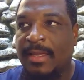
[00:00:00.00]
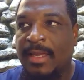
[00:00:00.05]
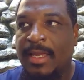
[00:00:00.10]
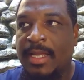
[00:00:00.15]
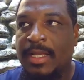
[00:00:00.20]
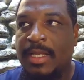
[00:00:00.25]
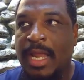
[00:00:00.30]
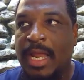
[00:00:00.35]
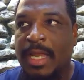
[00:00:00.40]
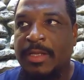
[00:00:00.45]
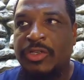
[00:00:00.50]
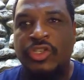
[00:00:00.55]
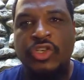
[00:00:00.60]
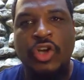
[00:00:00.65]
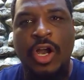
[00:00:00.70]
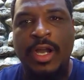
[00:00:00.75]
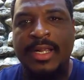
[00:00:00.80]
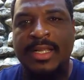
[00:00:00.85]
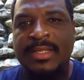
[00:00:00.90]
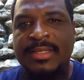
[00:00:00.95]
and
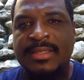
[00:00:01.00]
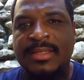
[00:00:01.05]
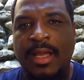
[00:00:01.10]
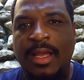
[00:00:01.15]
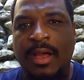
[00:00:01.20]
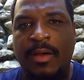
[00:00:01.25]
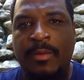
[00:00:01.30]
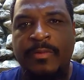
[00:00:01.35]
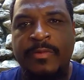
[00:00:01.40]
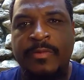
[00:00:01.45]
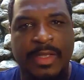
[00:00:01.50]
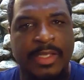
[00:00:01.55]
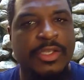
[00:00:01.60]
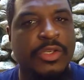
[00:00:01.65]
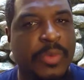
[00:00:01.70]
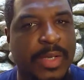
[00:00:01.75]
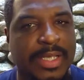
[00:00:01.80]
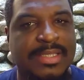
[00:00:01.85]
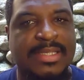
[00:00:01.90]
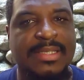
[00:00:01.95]
Shark itself, and
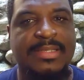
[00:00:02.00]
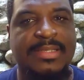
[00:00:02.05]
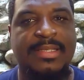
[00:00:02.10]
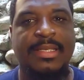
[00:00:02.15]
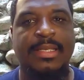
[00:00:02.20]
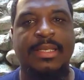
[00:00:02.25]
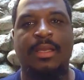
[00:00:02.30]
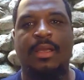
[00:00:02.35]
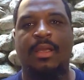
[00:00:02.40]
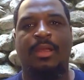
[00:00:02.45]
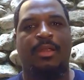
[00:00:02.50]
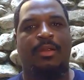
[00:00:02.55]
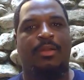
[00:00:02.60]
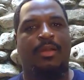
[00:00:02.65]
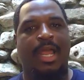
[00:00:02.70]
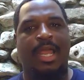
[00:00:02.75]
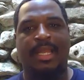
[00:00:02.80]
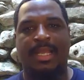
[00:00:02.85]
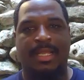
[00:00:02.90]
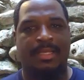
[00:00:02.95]
USDC,
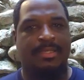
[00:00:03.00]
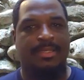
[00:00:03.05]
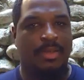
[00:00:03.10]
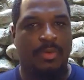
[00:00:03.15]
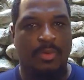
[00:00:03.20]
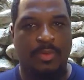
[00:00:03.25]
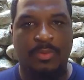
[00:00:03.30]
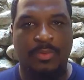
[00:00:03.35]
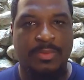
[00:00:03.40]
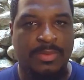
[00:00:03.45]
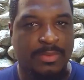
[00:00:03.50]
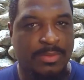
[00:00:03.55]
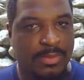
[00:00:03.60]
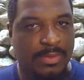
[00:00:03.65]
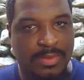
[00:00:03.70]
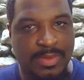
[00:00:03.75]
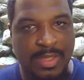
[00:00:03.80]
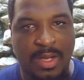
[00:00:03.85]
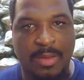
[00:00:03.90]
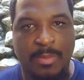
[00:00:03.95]
right? And so
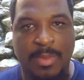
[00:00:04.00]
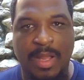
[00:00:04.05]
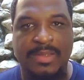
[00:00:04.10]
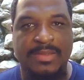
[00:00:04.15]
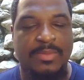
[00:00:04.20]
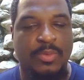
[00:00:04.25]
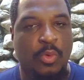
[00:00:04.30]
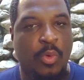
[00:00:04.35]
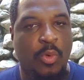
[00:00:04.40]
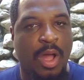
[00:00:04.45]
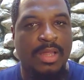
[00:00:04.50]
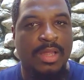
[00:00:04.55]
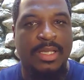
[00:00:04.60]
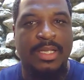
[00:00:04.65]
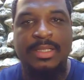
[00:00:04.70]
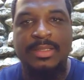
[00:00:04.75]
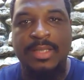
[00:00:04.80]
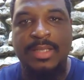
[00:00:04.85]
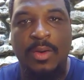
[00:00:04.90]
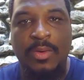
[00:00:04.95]
you talk about some
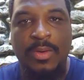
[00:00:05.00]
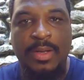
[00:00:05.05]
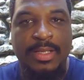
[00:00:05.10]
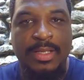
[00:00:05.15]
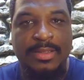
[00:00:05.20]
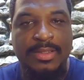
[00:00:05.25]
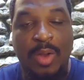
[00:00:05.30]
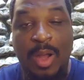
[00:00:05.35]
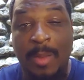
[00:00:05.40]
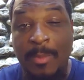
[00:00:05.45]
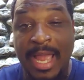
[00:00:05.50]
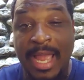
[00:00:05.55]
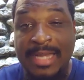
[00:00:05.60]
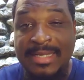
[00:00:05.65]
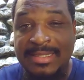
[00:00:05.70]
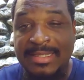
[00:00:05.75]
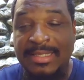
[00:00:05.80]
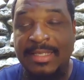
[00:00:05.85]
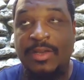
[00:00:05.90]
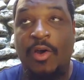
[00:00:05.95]
quality tokens. So I'm
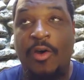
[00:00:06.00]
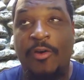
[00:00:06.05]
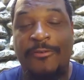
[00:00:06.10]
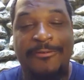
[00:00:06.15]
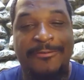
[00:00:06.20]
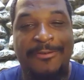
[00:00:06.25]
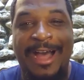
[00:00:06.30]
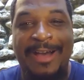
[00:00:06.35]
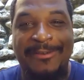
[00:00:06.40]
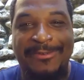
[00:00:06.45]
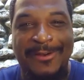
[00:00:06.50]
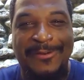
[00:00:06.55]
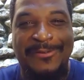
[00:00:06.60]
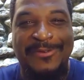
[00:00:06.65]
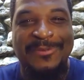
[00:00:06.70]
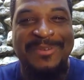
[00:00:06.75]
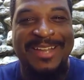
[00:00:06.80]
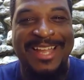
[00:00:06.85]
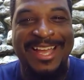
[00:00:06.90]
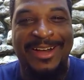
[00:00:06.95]
actually in all 5 of
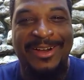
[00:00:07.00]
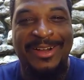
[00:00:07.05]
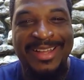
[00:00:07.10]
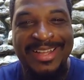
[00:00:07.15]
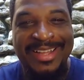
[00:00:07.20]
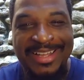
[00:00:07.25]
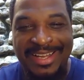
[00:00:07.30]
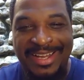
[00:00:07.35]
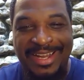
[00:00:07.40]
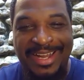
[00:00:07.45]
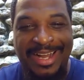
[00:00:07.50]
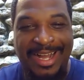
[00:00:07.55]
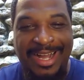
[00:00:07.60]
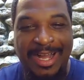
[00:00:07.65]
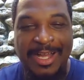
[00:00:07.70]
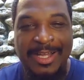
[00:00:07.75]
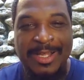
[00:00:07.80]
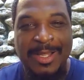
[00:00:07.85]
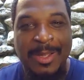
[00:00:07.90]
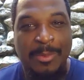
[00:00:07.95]
them now.
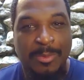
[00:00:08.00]
I